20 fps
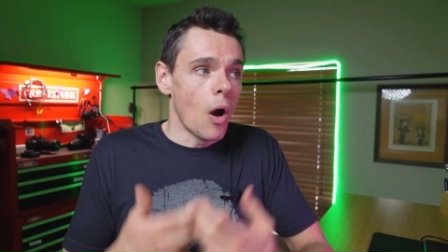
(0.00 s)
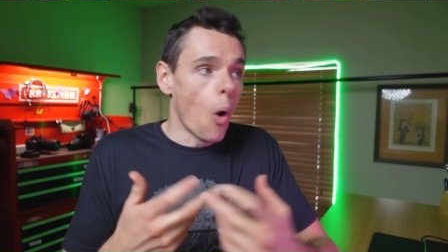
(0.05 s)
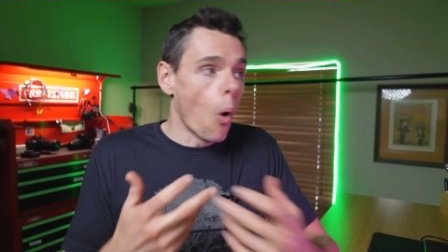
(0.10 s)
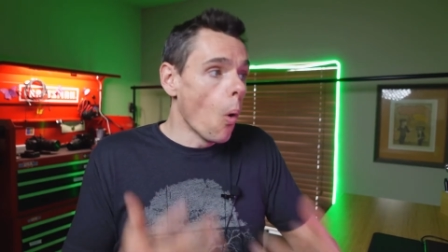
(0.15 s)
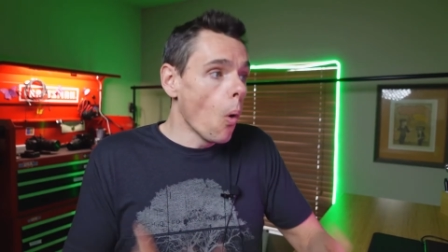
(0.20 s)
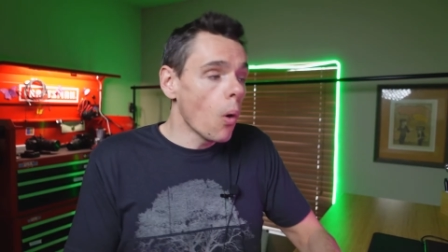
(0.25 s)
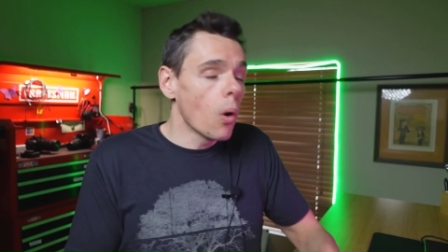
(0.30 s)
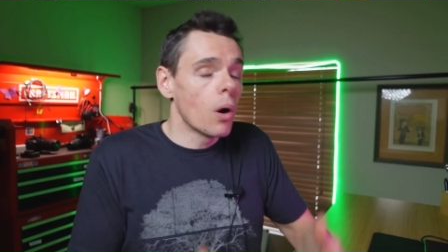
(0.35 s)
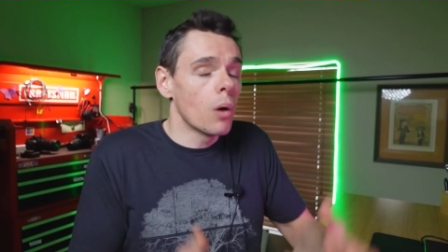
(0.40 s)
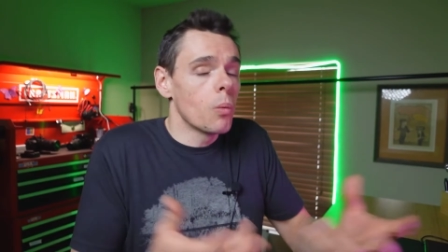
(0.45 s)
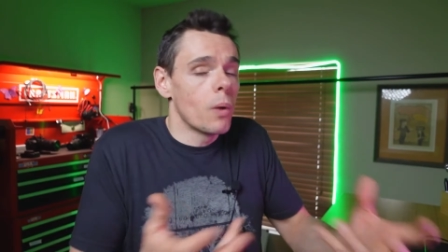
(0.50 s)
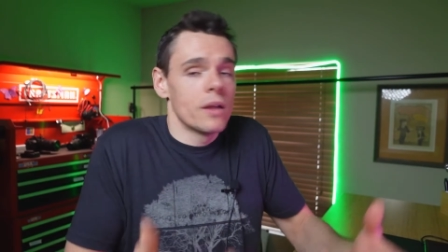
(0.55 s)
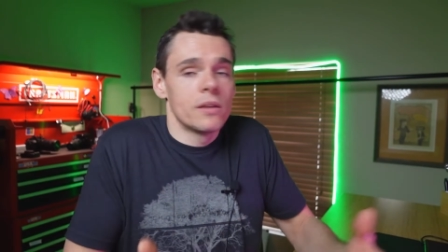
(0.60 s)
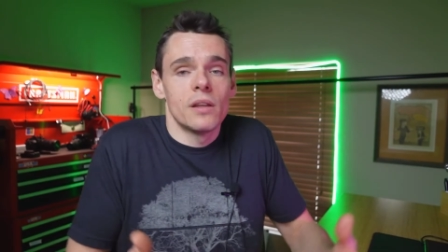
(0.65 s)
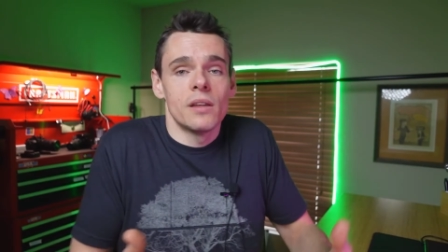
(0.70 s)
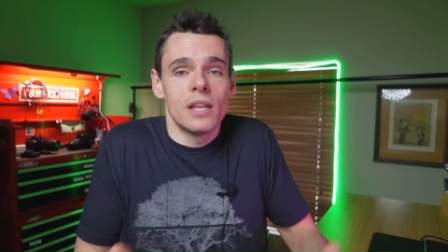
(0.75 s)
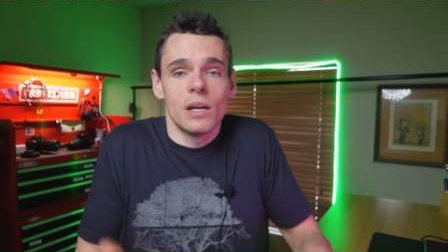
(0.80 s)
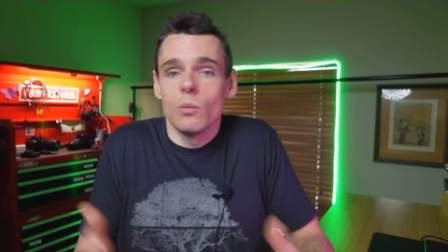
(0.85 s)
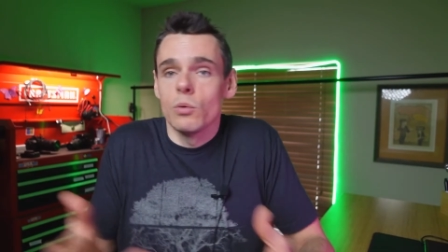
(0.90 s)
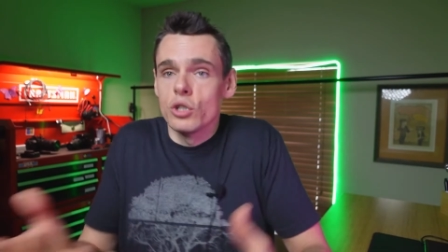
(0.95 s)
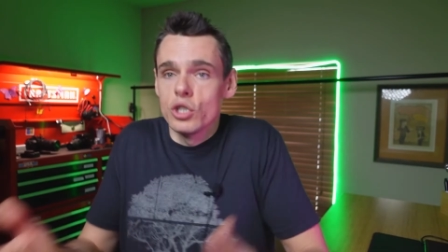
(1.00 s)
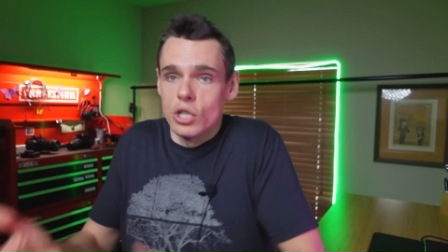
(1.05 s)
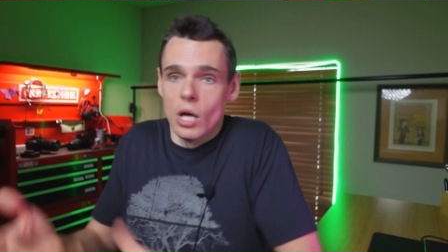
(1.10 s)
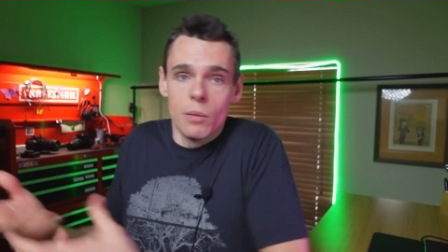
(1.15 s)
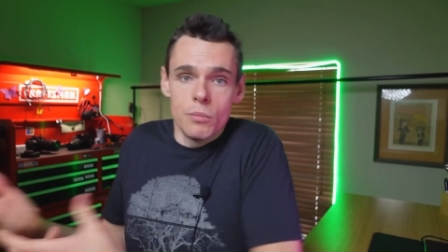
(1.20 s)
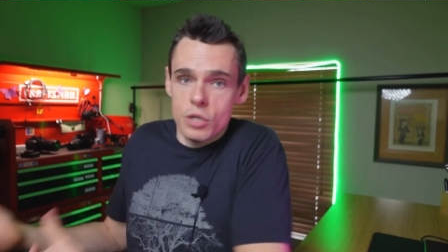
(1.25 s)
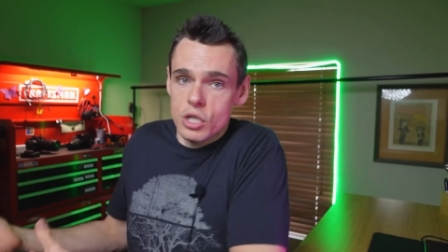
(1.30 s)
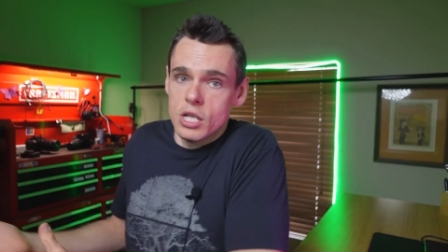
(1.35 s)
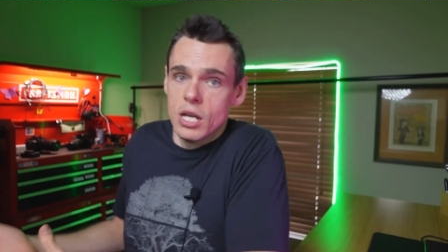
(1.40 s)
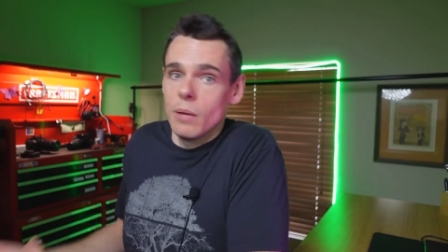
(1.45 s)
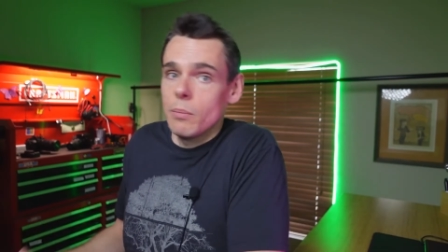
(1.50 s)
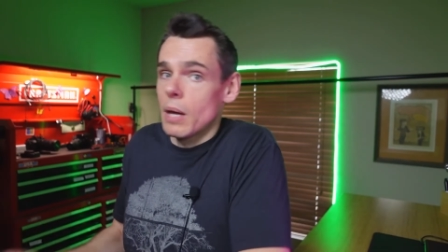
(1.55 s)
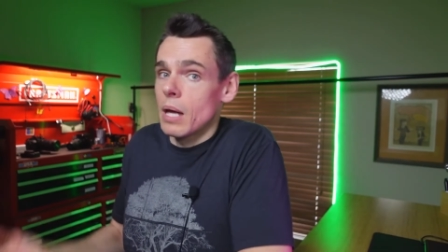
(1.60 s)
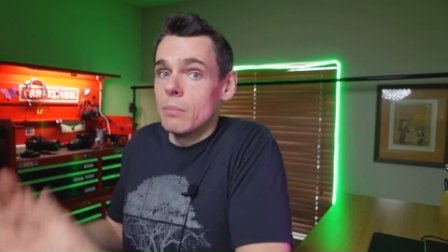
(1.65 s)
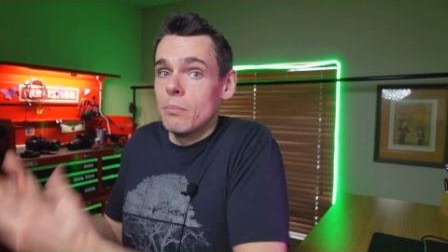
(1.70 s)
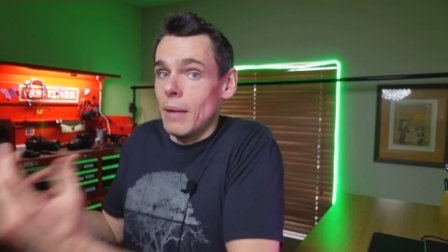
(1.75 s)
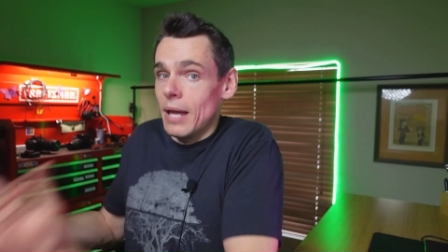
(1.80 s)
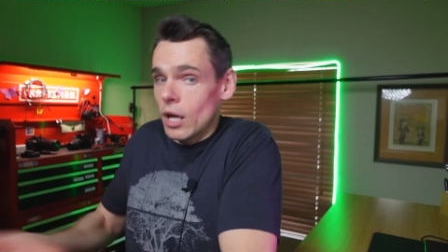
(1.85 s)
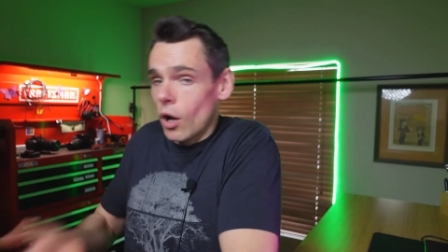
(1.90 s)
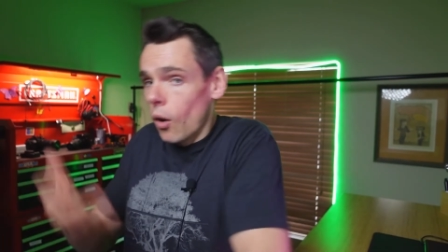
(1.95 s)
or whether they will jump ship
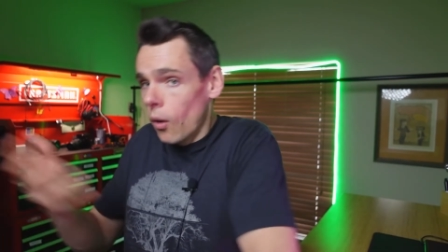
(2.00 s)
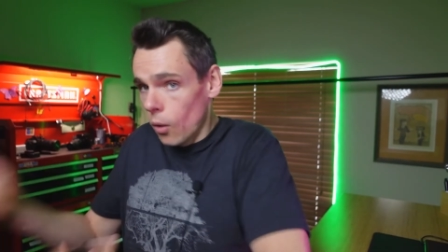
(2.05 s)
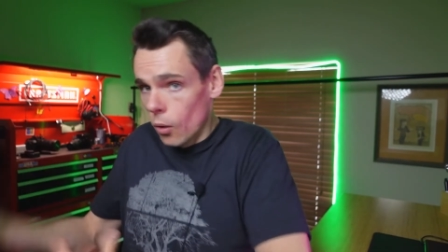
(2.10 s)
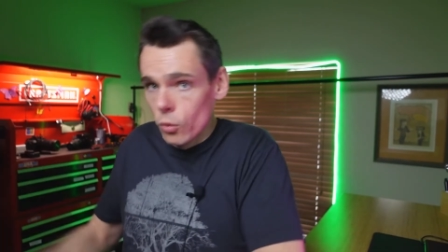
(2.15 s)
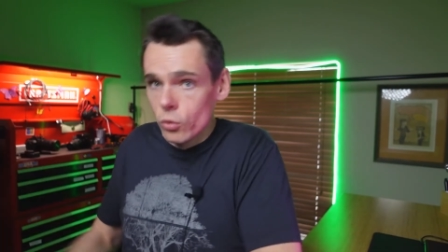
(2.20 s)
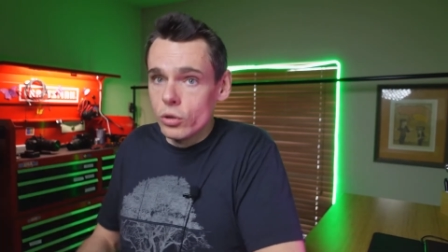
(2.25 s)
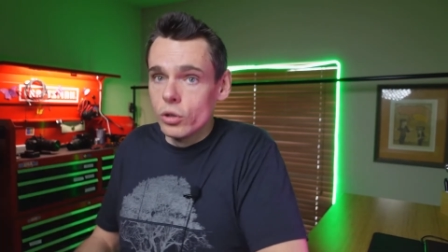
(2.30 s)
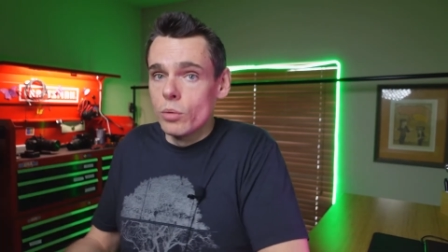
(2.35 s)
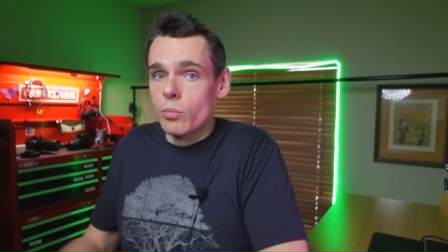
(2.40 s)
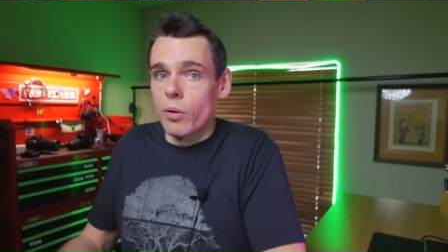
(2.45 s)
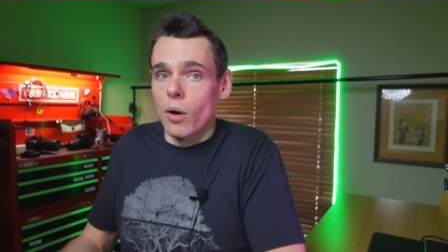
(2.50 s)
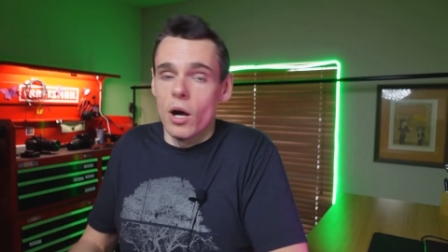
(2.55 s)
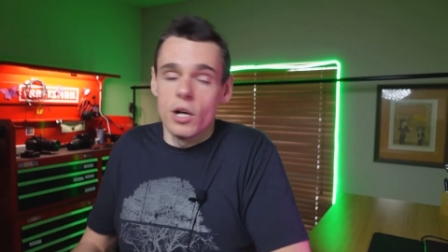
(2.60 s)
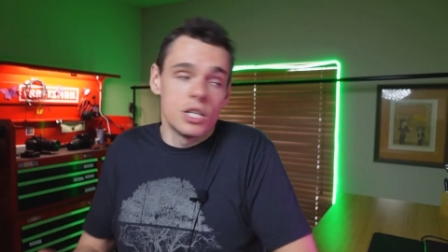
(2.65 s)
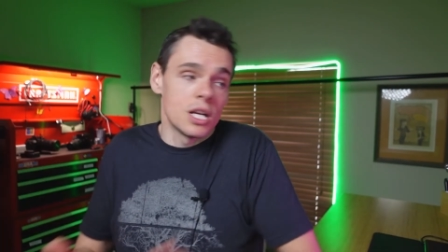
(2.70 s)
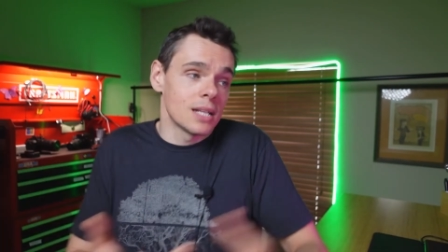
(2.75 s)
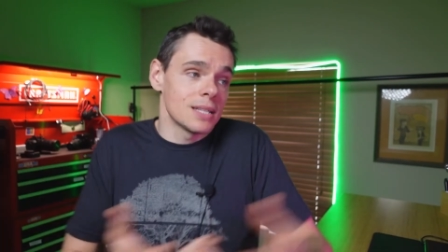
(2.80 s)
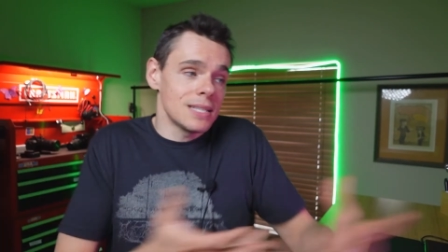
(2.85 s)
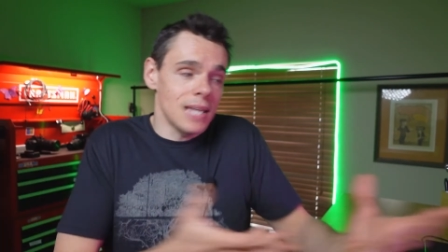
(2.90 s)
and make a whole new project,